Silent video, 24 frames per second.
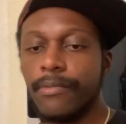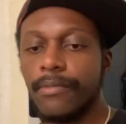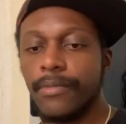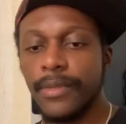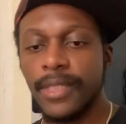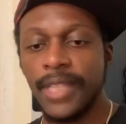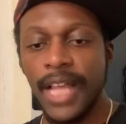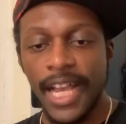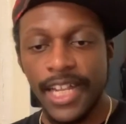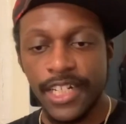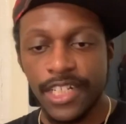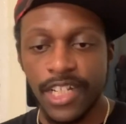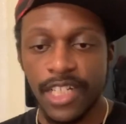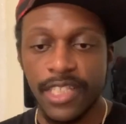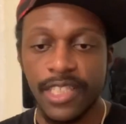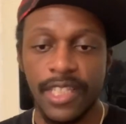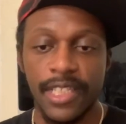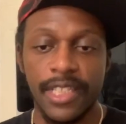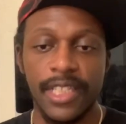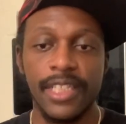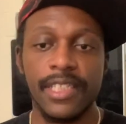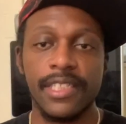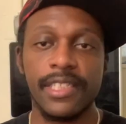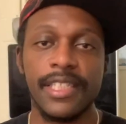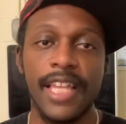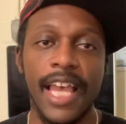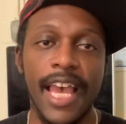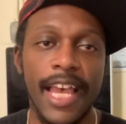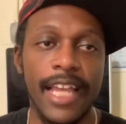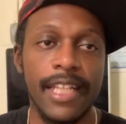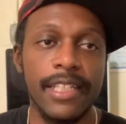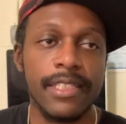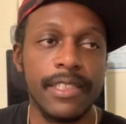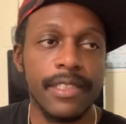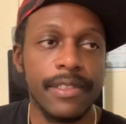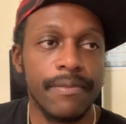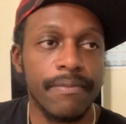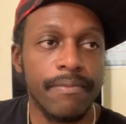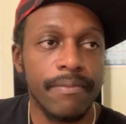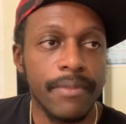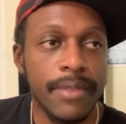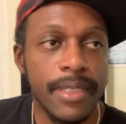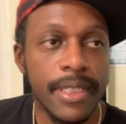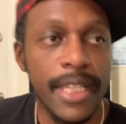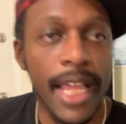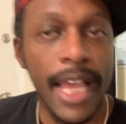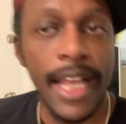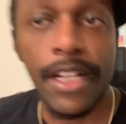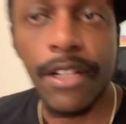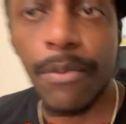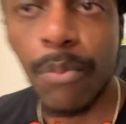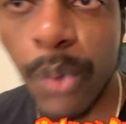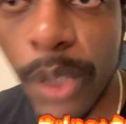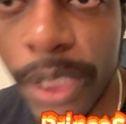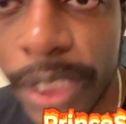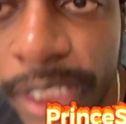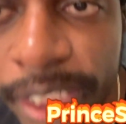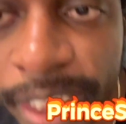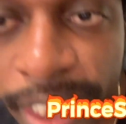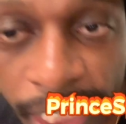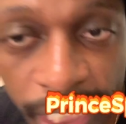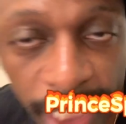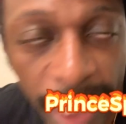not just in these stats that we're looking